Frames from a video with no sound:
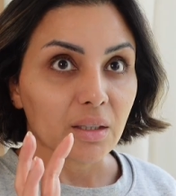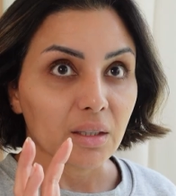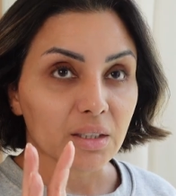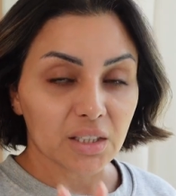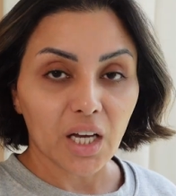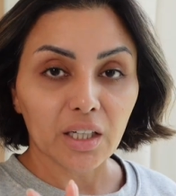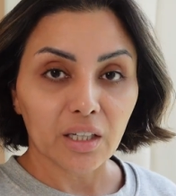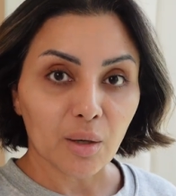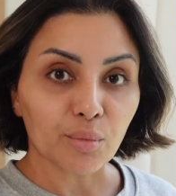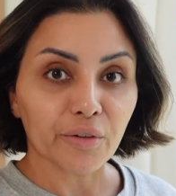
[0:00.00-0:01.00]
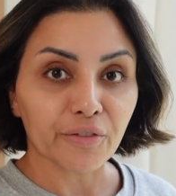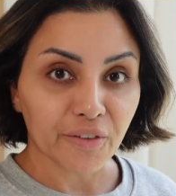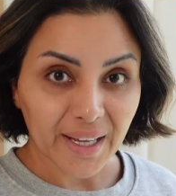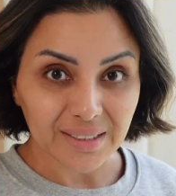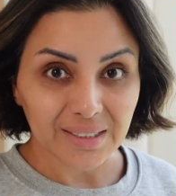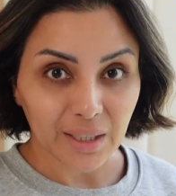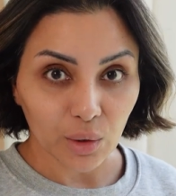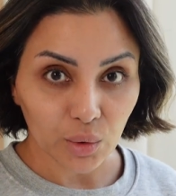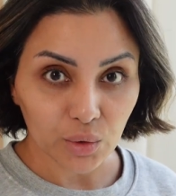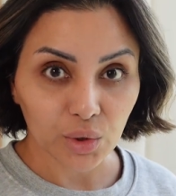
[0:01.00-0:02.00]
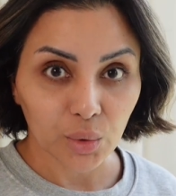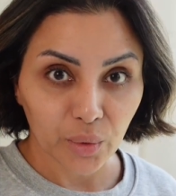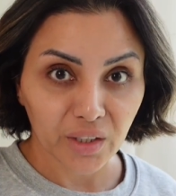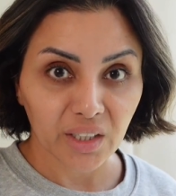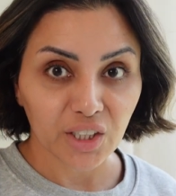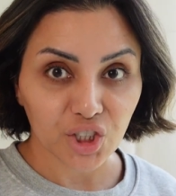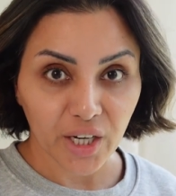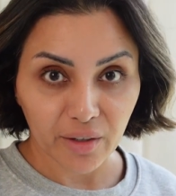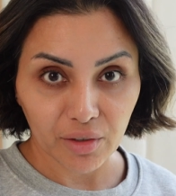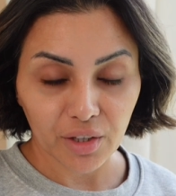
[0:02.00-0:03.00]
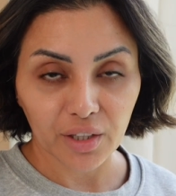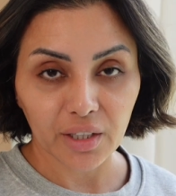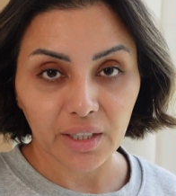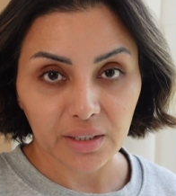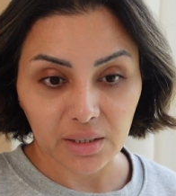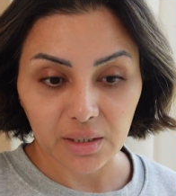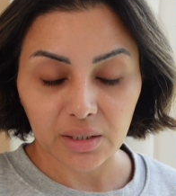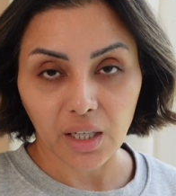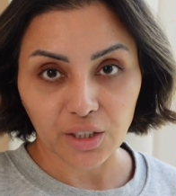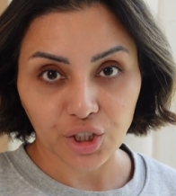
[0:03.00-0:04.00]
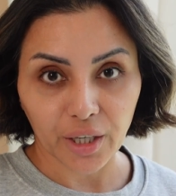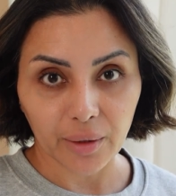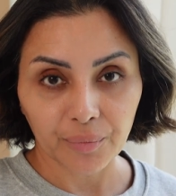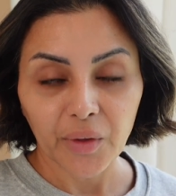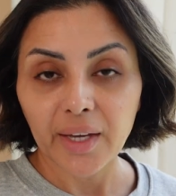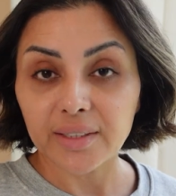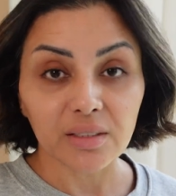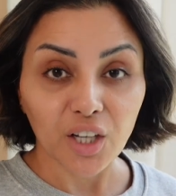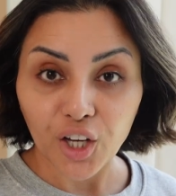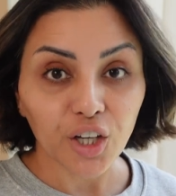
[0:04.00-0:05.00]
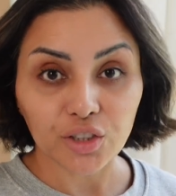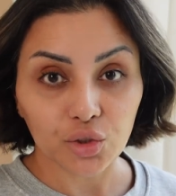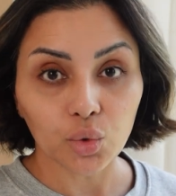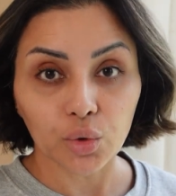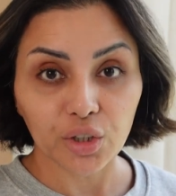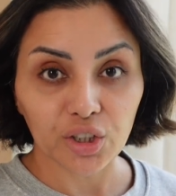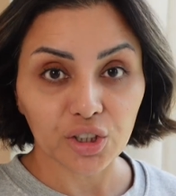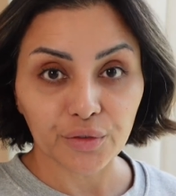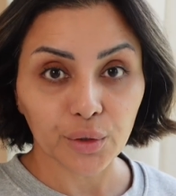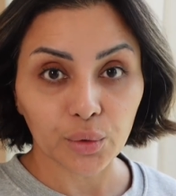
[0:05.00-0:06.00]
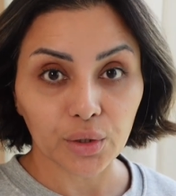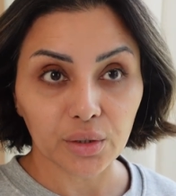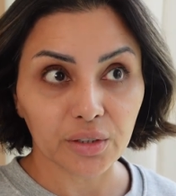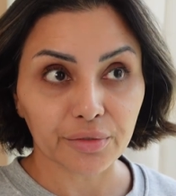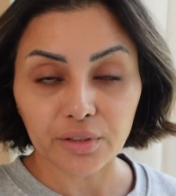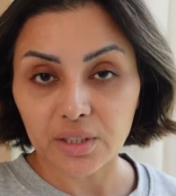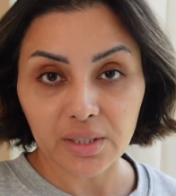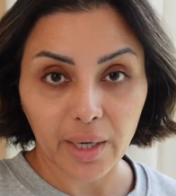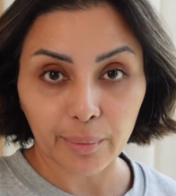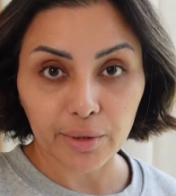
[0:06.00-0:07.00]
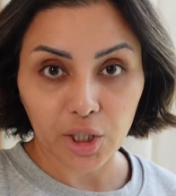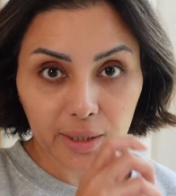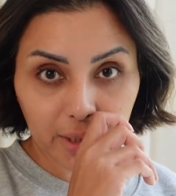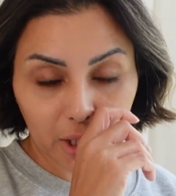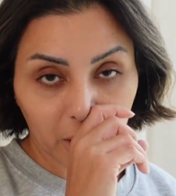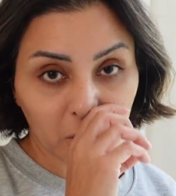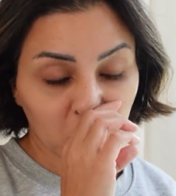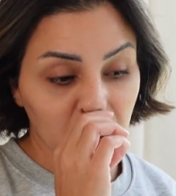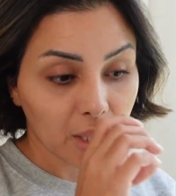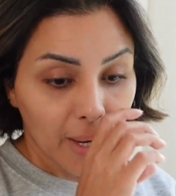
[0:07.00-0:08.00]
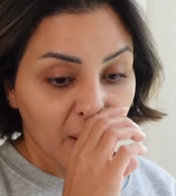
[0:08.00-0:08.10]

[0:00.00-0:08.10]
a certain number of fat cells within each area that it's touching. It doesn't hurt at all. You can just feel the difference in temperature as it changes.